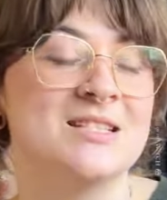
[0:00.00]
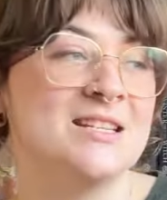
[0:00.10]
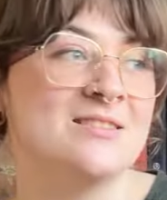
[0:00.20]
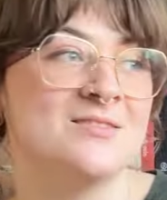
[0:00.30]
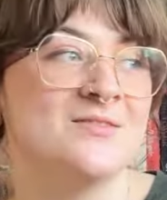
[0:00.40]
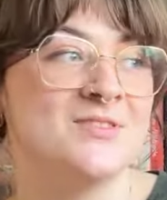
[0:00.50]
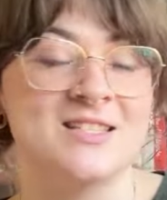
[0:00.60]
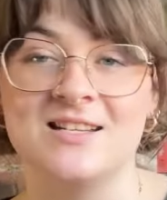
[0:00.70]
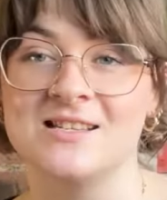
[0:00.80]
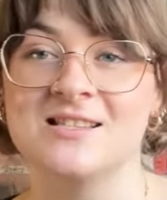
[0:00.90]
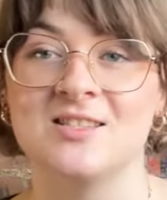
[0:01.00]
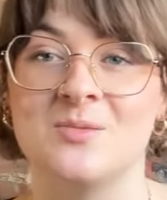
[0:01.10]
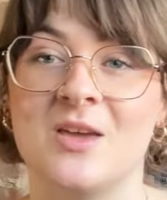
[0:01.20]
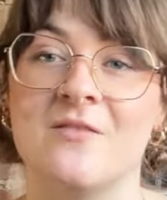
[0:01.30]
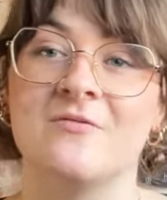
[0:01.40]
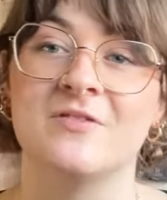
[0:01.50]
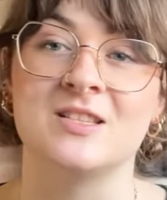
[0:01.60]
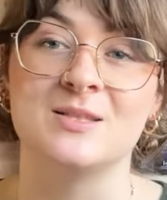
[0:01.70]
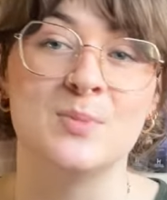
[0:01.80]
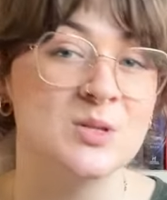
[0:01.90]
and Needles for sending this to me and for
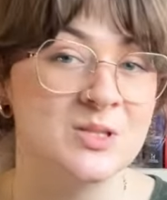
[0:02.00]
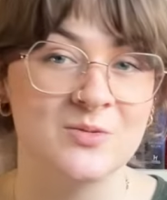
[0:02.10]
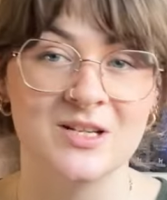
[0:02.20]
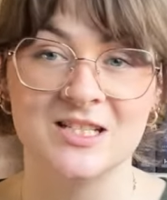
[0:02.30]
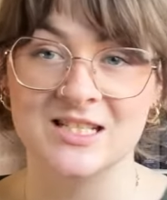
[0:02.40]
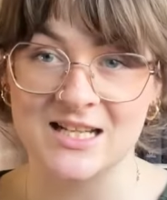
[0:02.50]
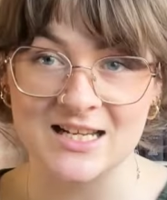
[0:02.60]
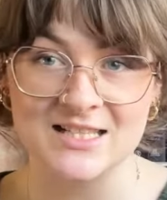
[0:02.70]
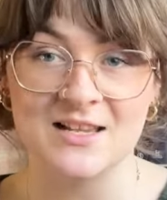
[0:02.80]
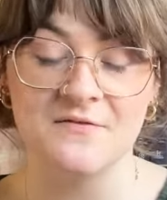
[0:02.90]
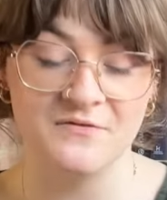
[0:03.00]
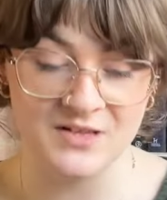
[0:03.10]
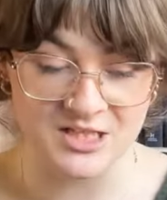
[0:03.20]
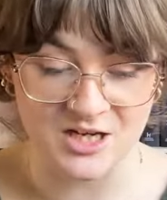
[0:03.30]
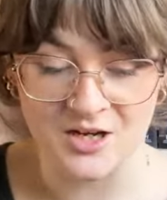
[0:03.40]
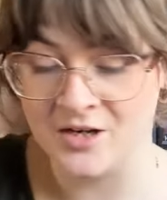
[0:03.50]
sponsoring today's video.